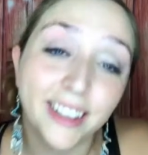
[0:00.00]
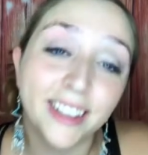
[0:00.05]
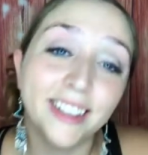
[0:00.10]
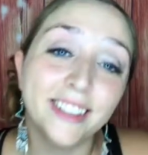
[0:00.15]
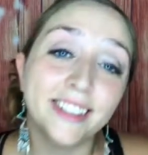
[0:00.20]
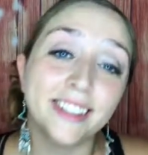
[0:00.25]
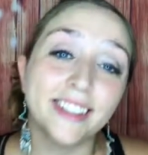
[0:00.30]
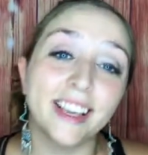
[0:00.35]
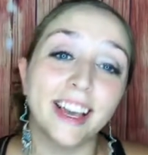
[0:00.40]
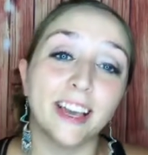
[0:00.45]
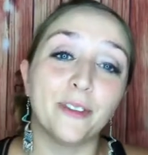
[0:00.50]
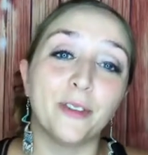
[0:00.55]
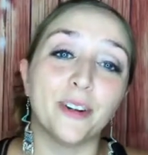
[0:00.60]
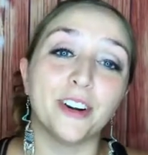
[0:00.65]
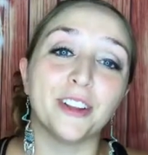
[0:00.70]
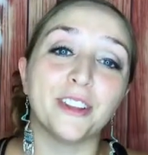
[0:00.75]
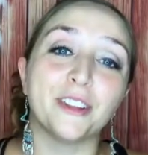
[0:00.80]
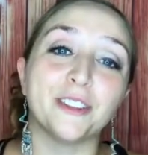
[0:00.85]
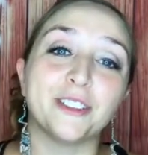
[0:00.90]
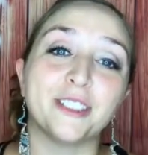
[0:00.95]
it's like
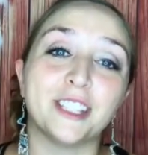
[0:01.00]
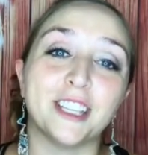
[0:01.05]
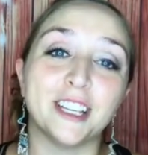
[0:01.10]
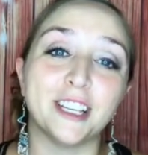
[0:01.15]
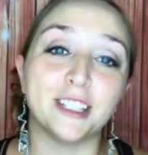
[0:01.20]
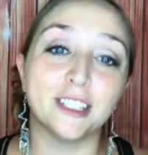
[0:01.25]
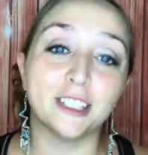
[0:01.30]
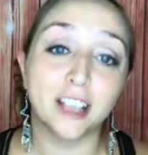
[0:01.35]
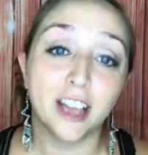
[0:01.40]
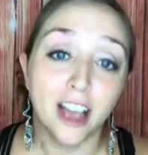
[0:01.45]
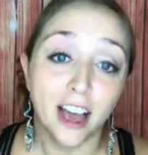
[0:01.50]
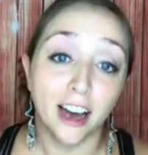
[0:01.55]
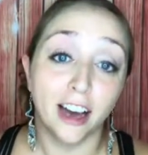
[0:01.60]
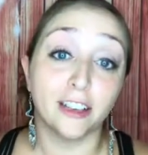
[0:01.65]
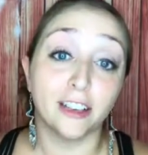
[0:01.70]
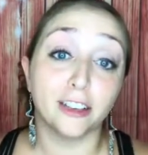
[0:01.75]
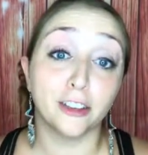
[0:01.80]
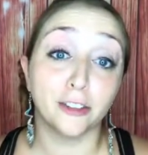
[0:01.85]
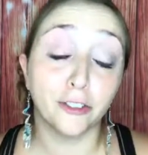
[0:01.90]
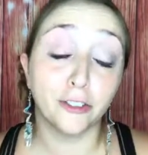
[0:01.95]
one of those things,
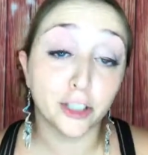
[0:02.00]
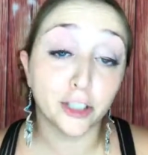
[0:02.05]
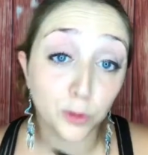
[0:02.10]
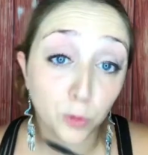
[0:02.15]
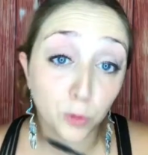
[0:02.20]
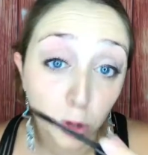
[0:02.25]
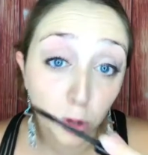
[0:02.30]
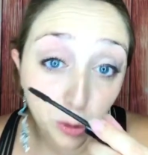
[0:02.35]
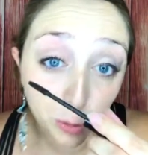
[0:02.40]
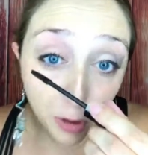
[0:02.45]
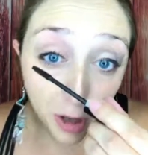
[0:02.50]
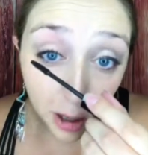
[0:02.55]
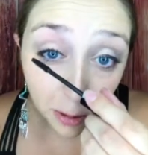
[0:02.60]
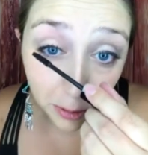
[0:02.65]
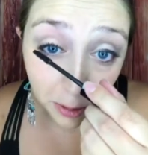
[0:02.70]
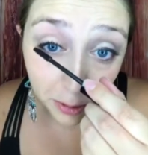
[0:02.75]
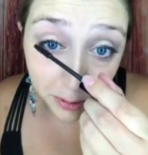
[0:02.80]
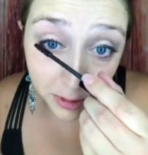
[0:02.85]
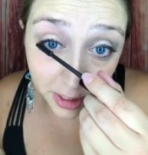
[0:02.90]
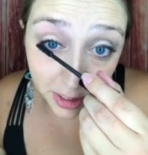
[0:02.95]
like the first world
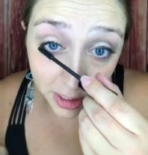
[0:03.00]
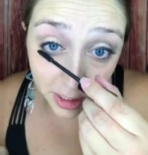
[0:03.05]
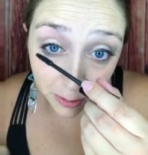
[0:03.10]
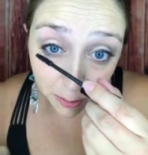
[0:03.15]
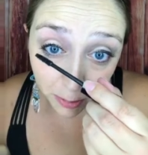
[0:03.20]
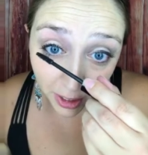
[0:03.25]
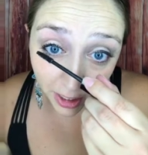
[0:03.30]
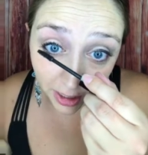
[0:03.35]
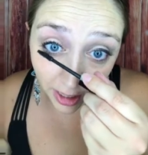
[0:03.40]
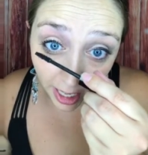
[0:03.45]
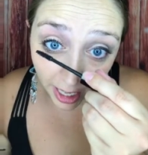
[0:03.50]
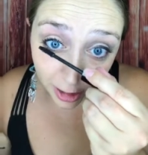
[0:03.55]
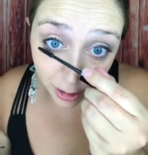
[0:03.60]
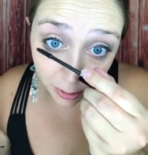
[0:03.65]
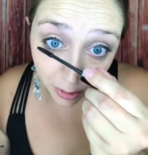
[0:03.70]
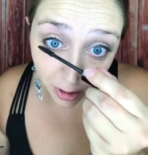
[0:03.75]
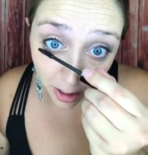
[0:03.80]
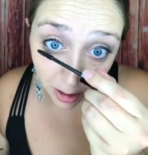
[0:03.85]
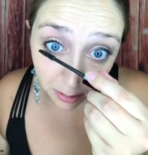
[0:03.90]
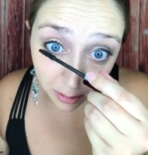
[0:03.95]
problems. This is big
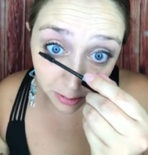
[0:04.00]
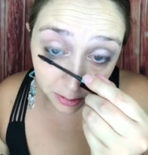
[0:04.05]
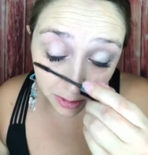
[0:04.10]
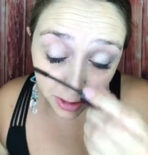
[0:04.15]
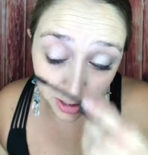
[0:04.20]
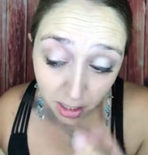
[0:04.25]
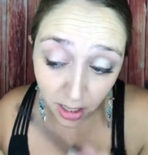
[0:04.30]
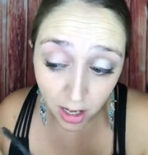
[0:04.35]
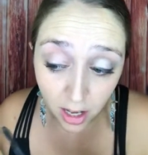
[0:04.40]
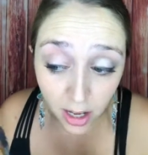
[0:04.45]
lash problems.